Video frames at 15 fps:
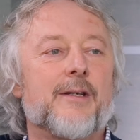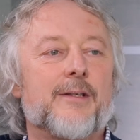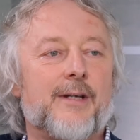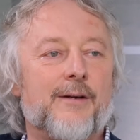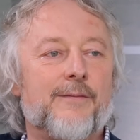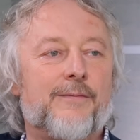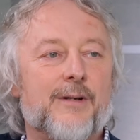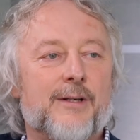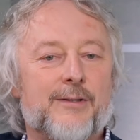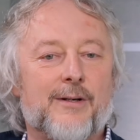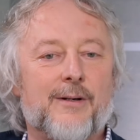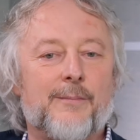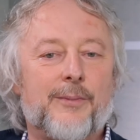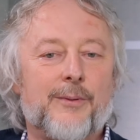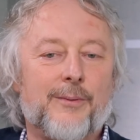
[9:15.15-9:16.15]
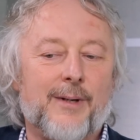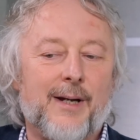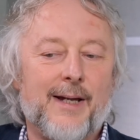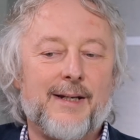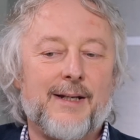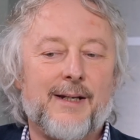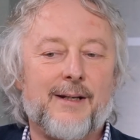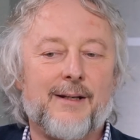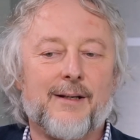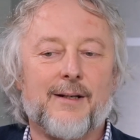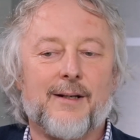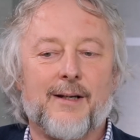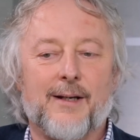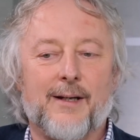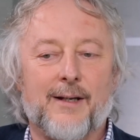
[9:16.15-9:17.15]
So, for example, any
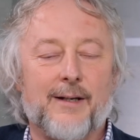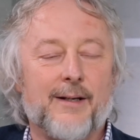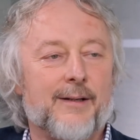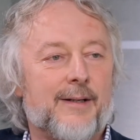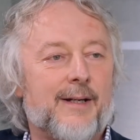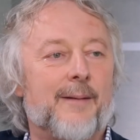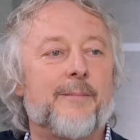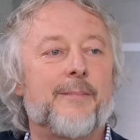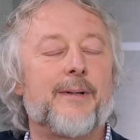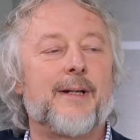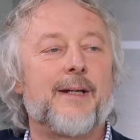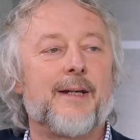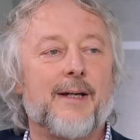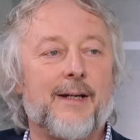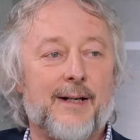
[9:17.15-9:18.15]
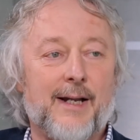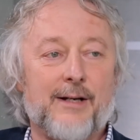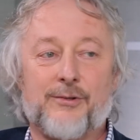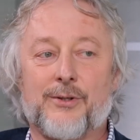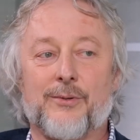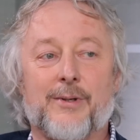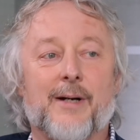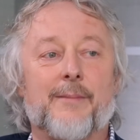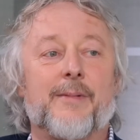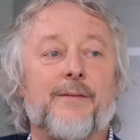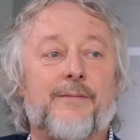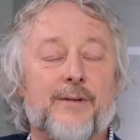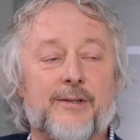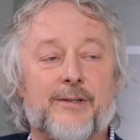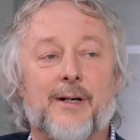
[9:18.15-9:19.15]
electrical company,
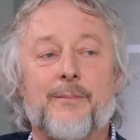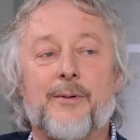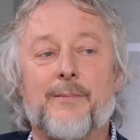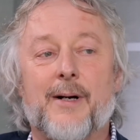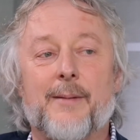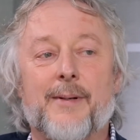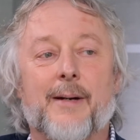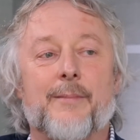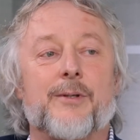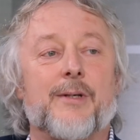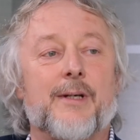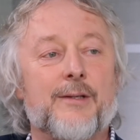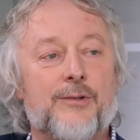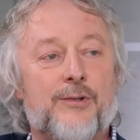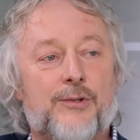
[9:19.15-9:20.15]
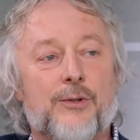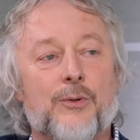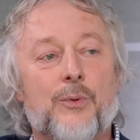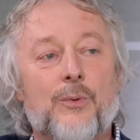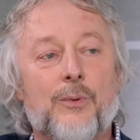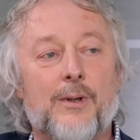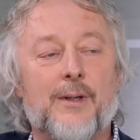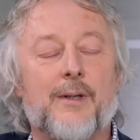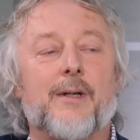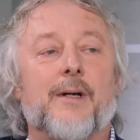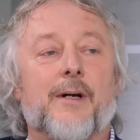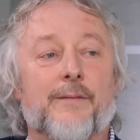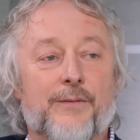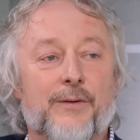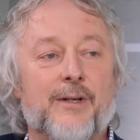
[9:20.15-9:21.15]
for example, might be able to install
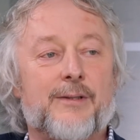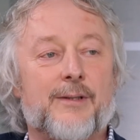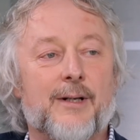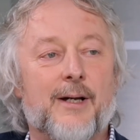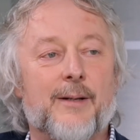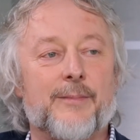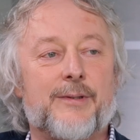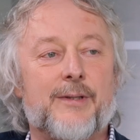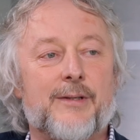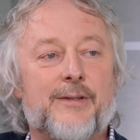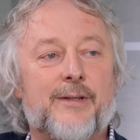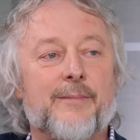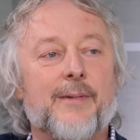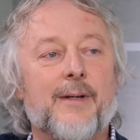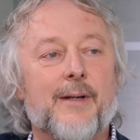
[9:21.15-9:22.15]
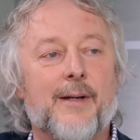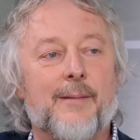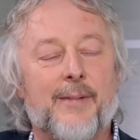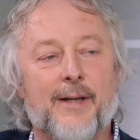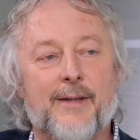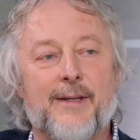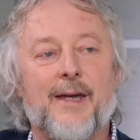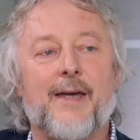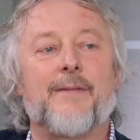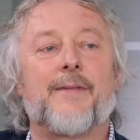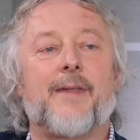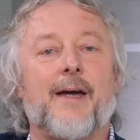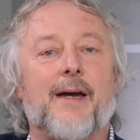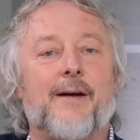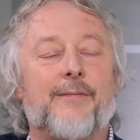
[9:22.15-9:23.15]
a voice alarm system, but at the
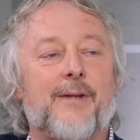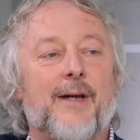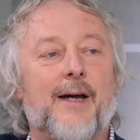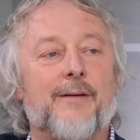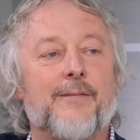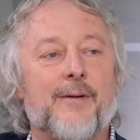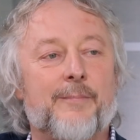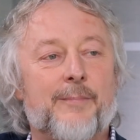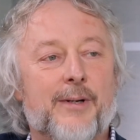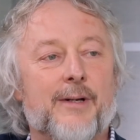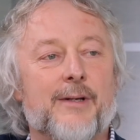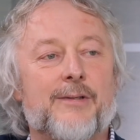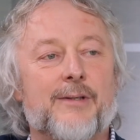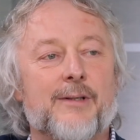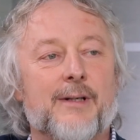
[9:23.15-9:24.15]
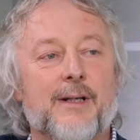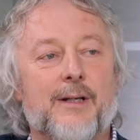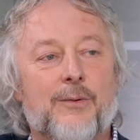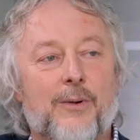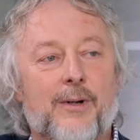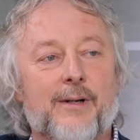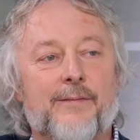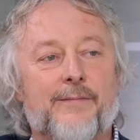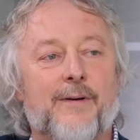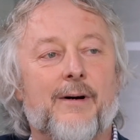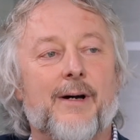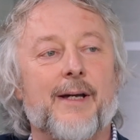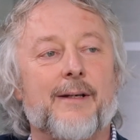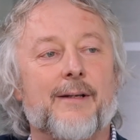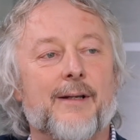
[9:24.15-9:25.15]
end they have to have a personally
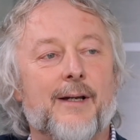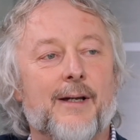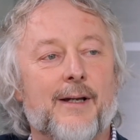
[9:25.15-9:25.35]
qualified